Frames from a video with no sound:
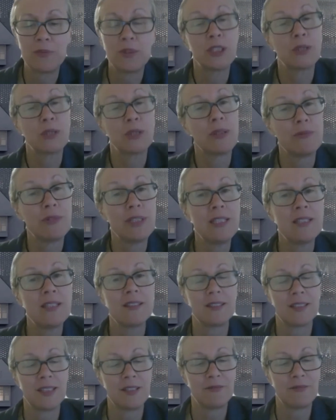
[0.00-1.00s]
which we
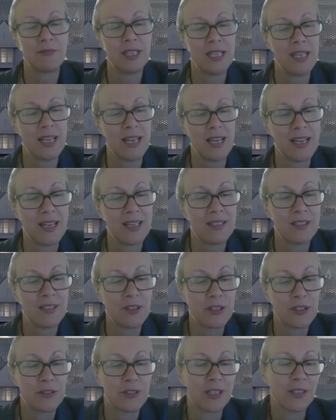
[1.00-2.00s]
recently re-aired
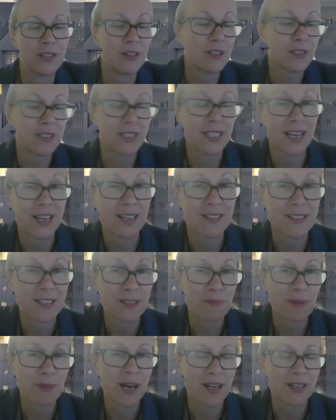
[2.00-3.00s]
during lockdown as
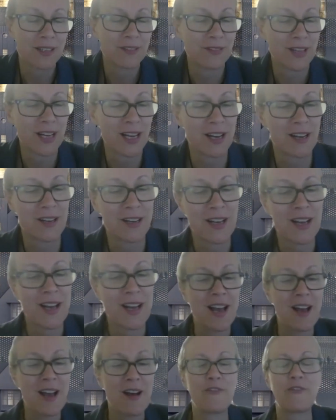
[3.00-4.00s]
part of our
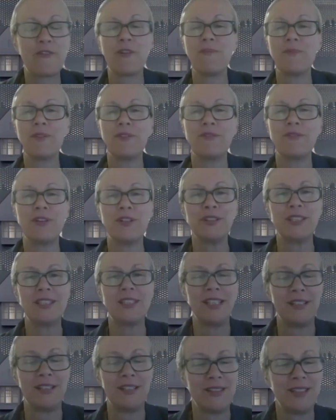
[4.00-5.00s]
From the Vault
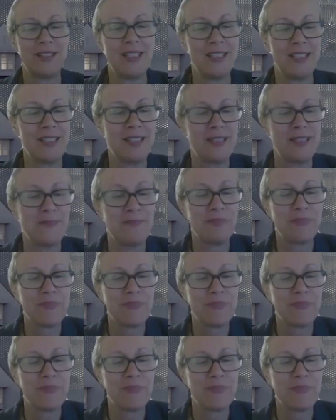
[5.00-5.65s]
series.